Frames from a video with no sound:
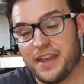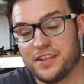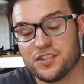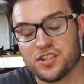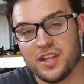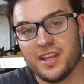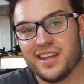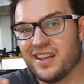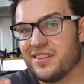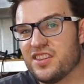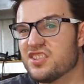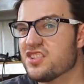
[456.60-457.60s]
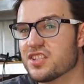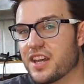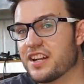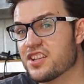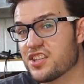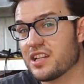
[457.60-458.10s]
edge. This is the
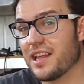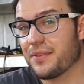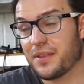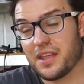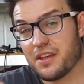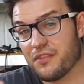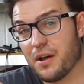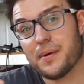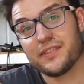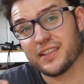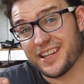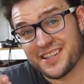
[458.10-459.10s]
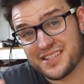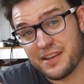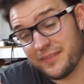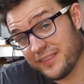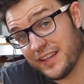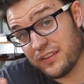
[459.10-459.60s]
kind of steel I think if I went to like
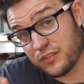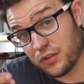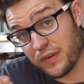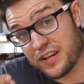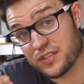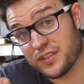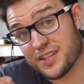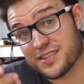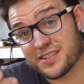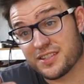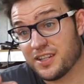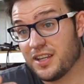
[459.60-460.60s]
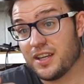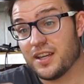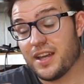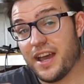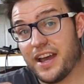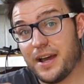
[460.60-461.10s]
17 degrees on this
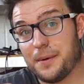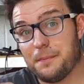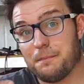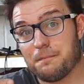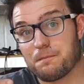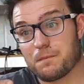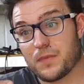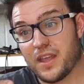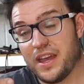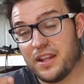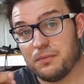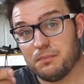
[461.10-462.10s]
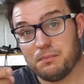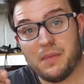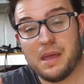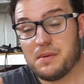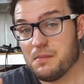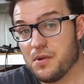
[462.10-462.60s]
um, and
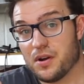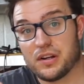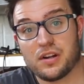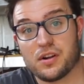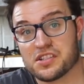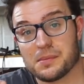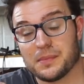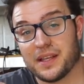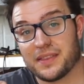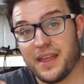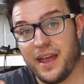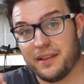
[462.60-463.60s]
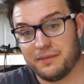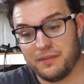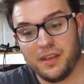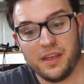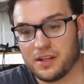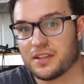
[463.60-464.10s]
maybe mirrored it or something like that,
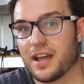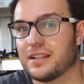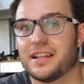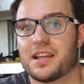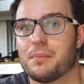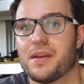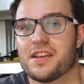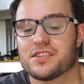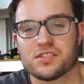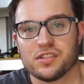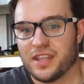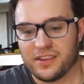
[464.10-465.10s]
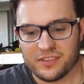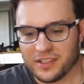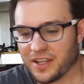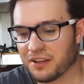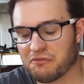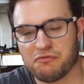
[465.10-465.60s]
it'd cut like a beast. You'd get to
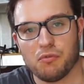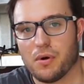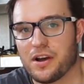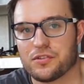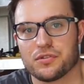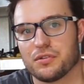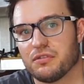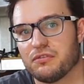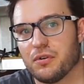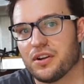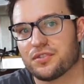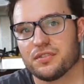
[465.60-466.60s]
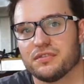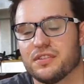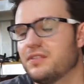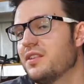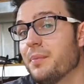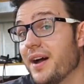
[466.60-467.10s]
like 400 or
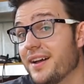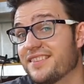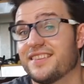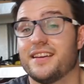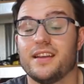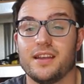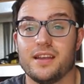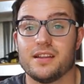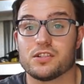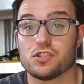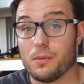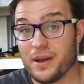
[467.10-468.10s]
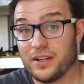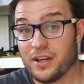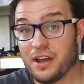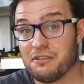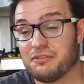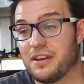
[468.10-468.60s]
450 but it's not my
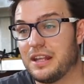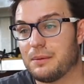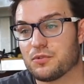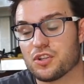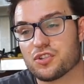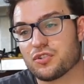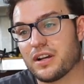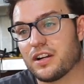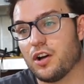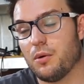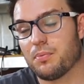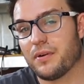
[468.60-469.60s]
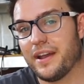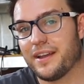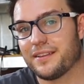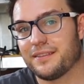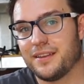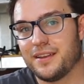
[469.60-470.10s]
knife and I'm just trying to operate